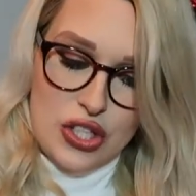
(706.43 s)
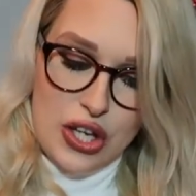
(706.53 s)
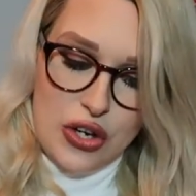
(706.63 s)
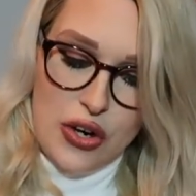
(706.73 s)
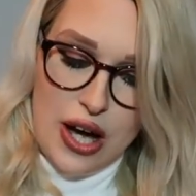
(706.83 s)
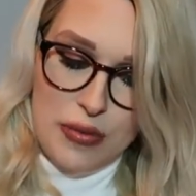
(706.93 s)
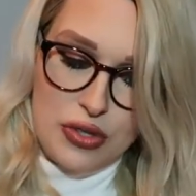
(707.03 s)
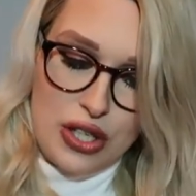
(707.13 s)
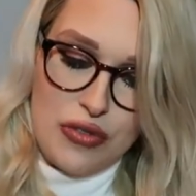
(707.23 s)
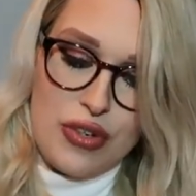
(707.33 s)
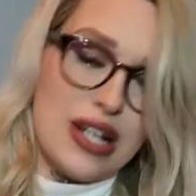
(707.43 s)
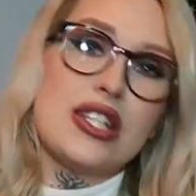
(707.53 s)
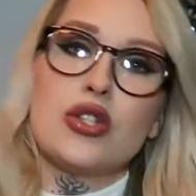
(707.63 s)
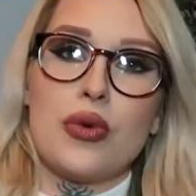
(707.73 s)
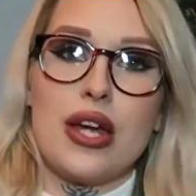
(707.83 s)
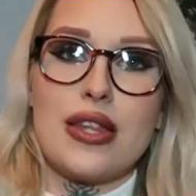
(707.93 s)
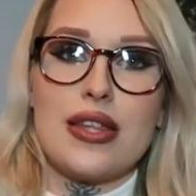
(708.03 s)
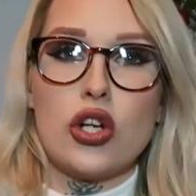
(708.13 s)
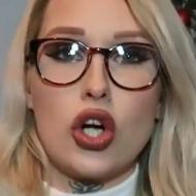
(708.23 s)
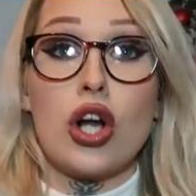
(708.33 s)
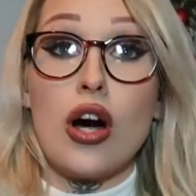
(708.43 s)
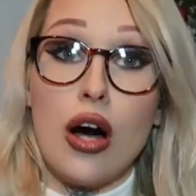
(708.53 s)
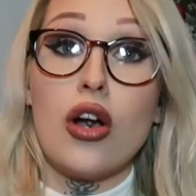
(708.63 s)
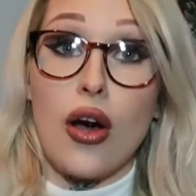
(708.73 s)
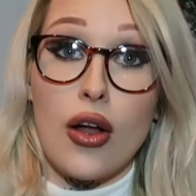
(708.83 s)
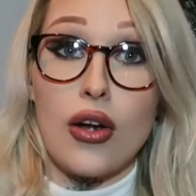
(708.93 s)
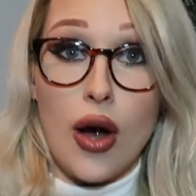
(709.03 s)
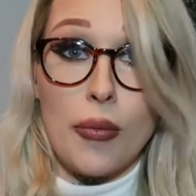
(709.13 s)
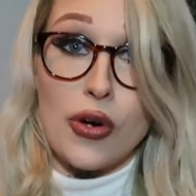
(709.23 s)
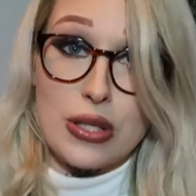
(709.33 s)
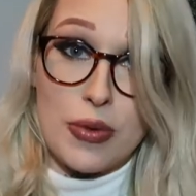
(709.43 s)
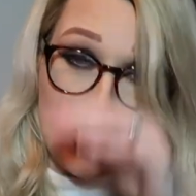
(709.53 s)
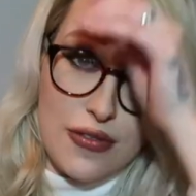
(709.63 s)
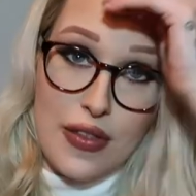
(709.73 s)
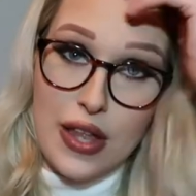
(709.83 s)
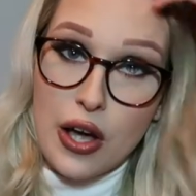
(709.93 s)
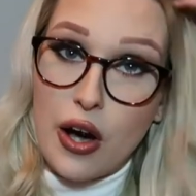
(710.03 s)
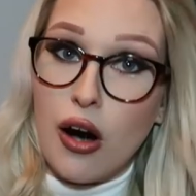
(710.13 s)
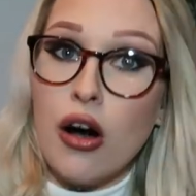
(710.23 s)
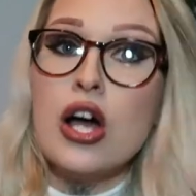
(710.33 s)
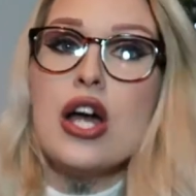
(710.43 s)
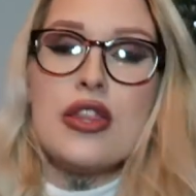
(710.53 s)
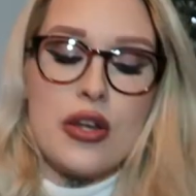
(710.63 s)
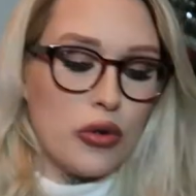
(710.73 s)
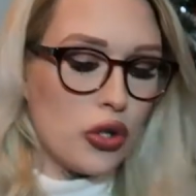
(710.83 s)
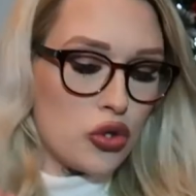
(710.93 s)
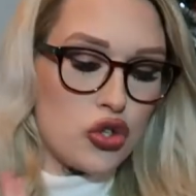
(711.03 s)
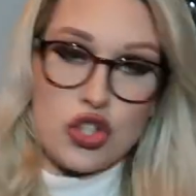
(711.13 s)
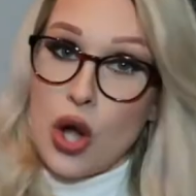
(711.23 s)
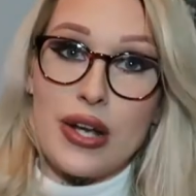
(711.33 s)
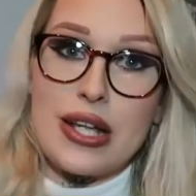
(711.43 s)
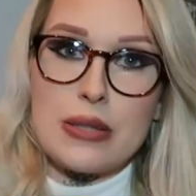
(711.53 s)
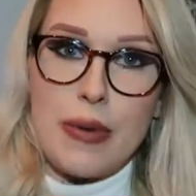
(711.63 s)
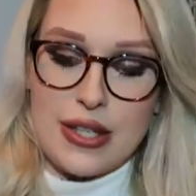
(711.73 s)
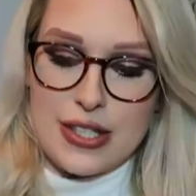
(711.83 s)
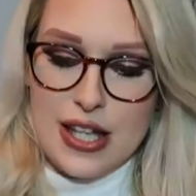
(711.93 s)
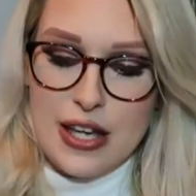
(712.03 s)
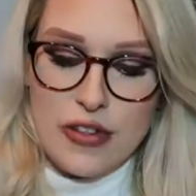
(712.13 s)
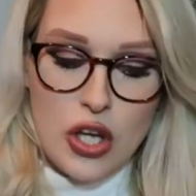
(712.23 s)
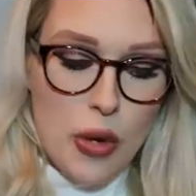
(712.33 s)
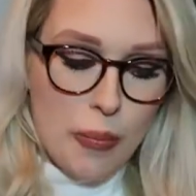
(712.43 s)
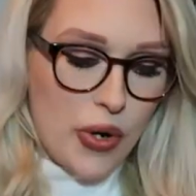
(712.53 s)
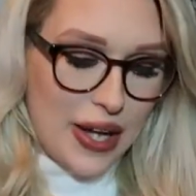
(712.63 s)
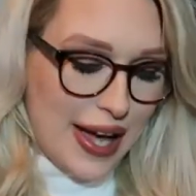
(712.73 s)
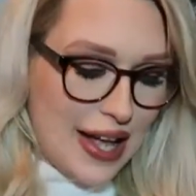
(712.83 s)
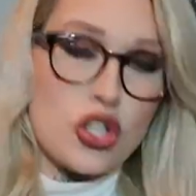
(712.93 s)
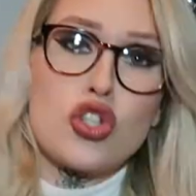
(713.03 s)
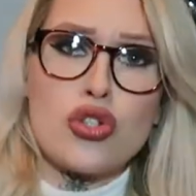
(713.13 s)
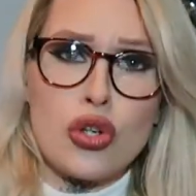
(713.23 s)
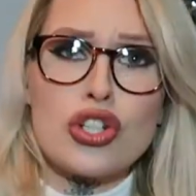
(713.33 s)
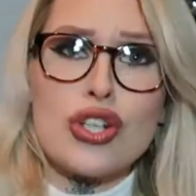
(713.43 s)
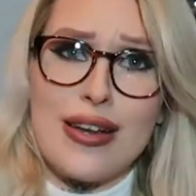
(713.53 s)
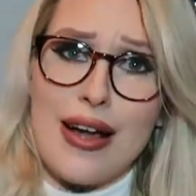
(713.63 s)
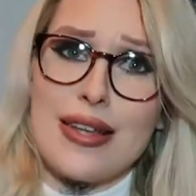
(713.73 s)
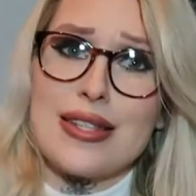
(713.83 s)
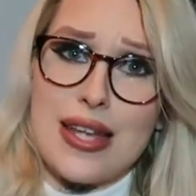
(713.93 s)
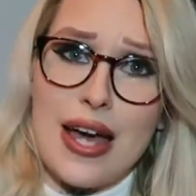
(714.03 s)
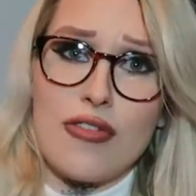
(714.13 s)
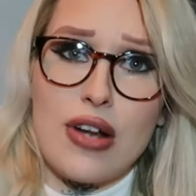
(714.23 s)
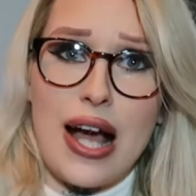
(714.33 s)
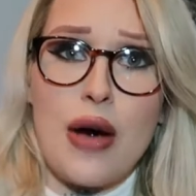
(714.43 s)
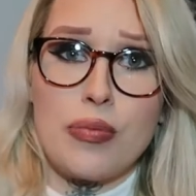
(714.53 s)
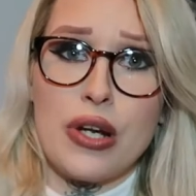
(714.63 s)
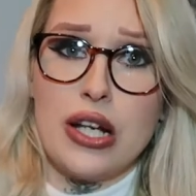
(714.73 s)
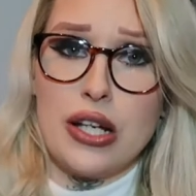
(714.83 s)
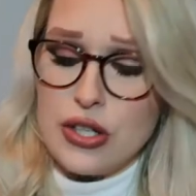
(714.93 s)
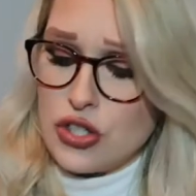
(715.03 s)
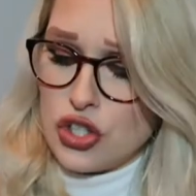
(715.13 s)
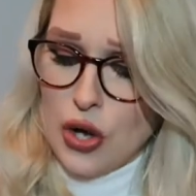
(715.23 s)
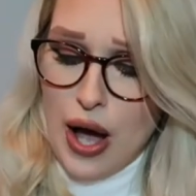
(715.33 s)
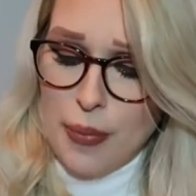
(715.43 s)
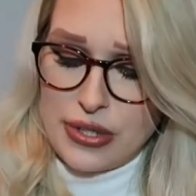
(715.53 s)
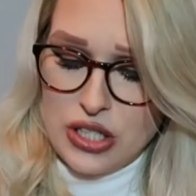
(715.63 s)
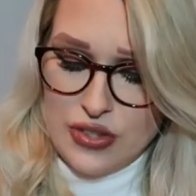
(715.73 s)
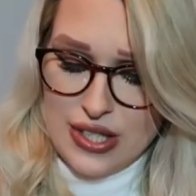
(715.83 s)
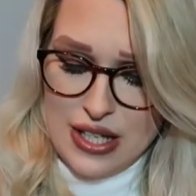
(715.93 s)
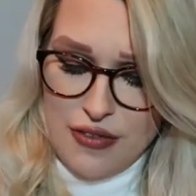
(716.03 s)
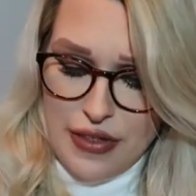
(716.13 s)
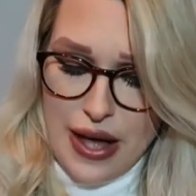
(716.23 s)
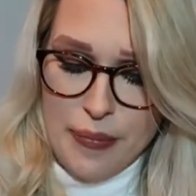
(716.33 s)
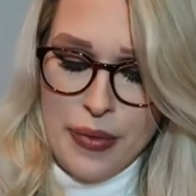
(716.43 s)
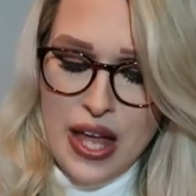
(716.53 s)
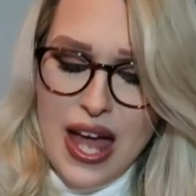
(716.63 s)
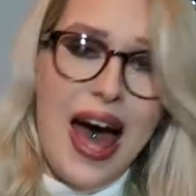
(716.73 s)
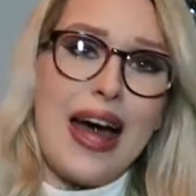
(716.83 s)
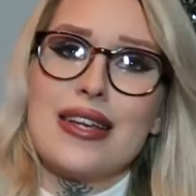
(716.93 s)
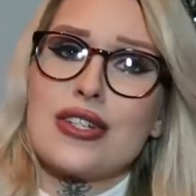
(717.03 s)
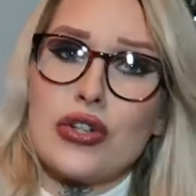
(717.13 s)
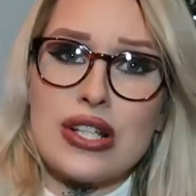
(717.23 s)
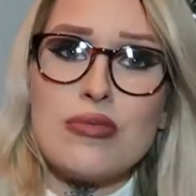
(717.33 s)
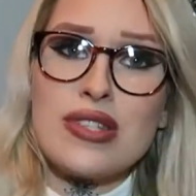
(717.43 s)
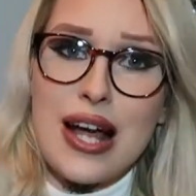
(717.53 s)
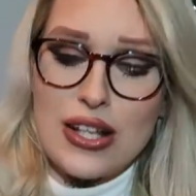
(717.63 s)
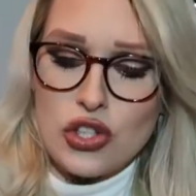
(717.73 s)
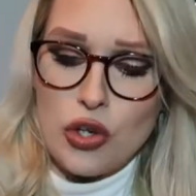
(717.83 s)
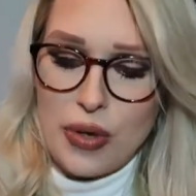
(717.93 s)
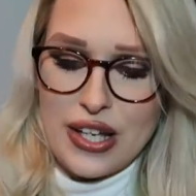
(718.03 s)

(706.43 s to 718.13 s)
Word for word: They are absolutely really sweet. I think they look a lot, lot, lot more expensive than they are. They were all so inexpensive, but again, such a nice gift. Like I would be so happy to receive them. And Christmas adds up.